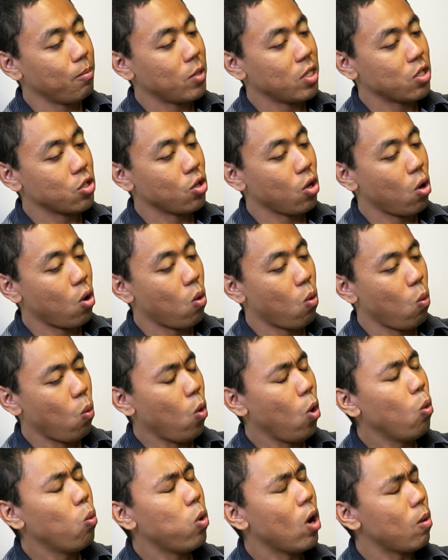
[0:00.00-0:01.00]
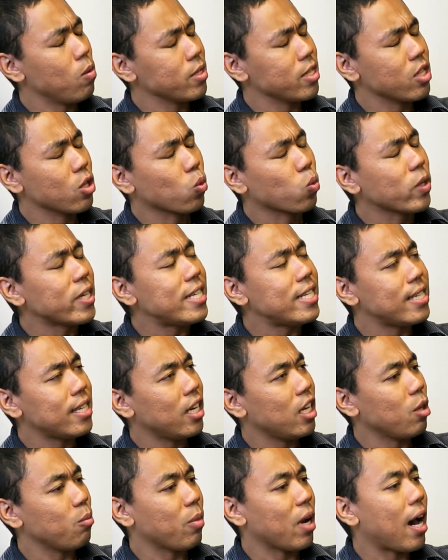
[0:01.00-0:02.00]
So what was the
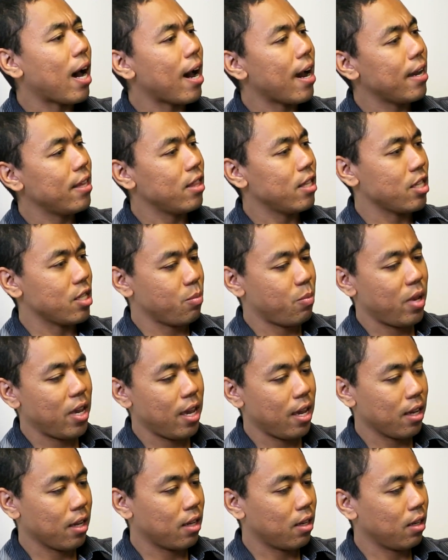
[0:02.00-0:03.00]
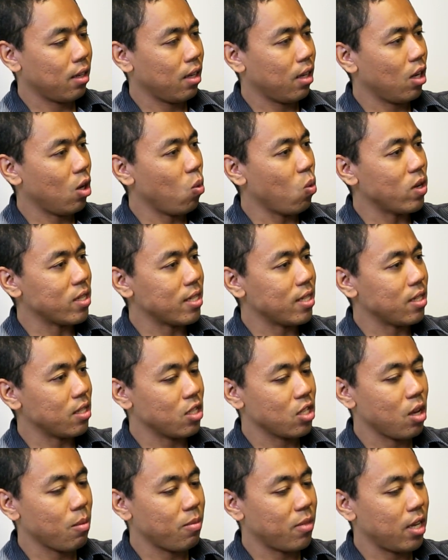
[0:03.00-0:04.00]
reasoning behind this pick? Was it
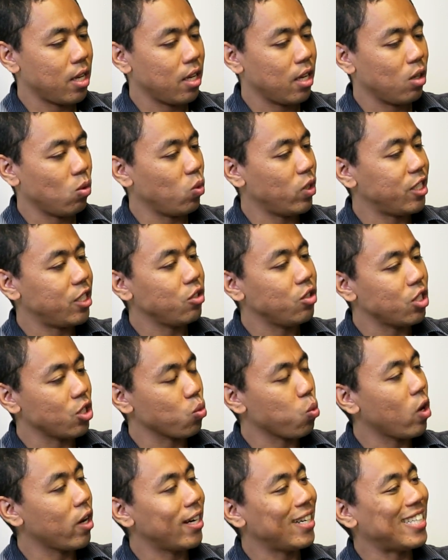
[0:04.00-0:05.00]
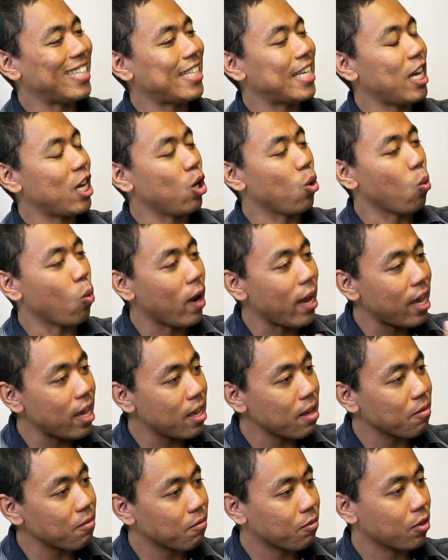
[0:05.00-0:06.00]
something in which you just wanted to take
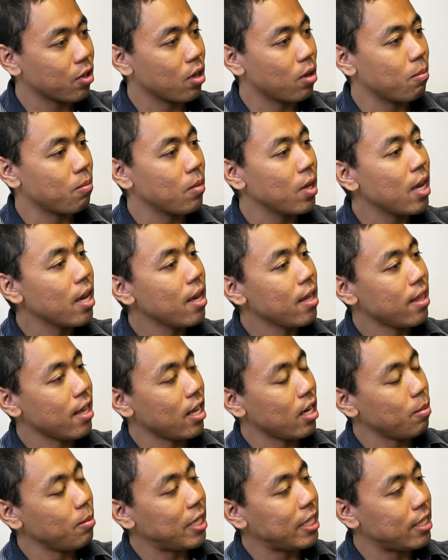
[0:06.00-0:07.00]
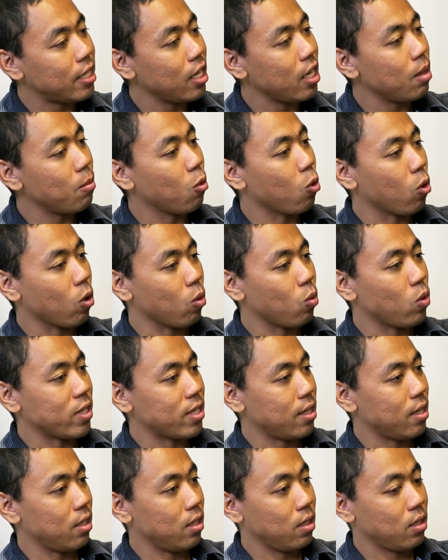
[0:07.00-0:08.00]
away from the enemy team, or was
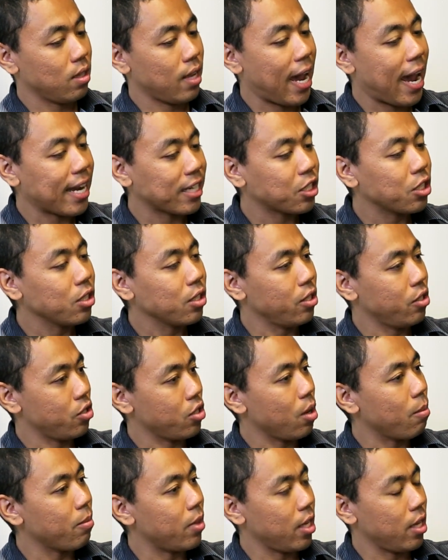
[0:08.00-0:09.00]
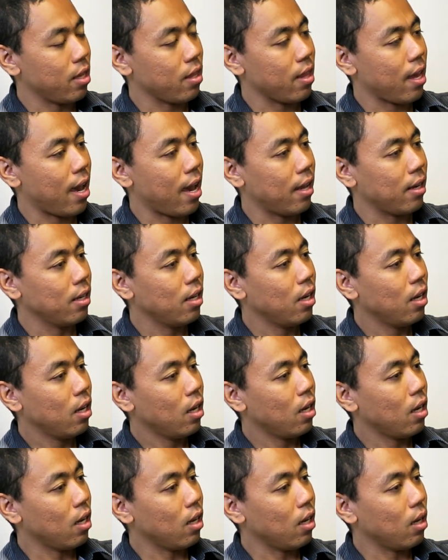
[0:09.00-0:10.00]
it actually something that
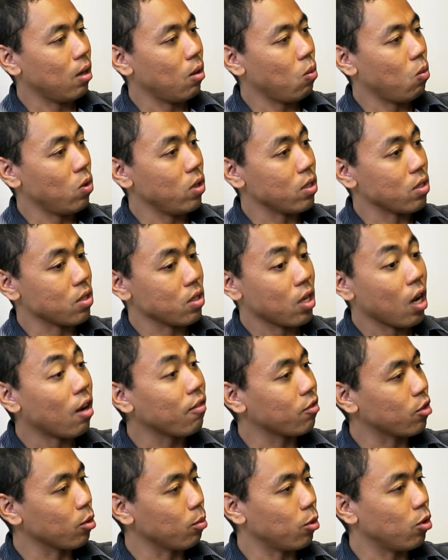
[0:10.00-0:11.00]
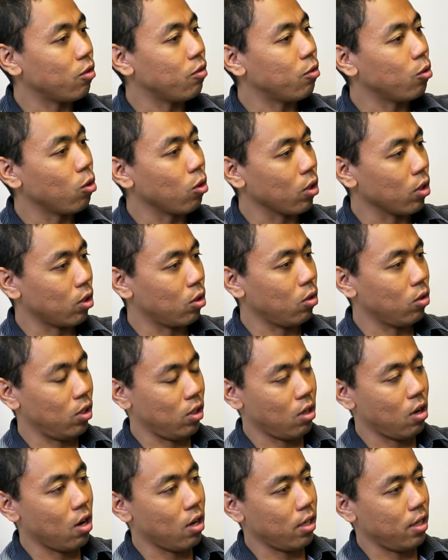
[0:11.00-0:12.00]
was comfortable for Golden
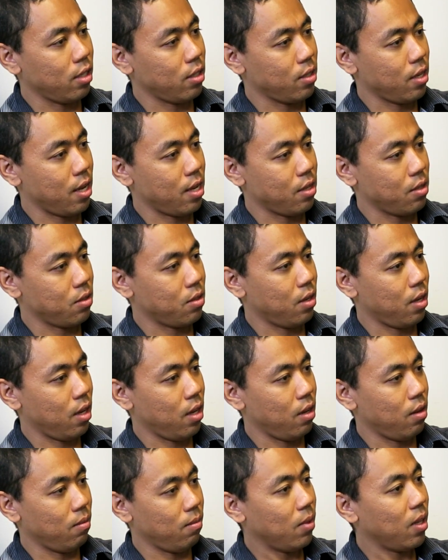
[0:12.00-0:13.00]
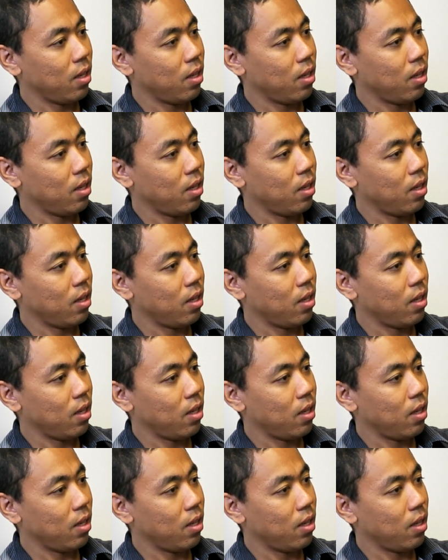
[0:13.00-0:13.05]
Guardians as a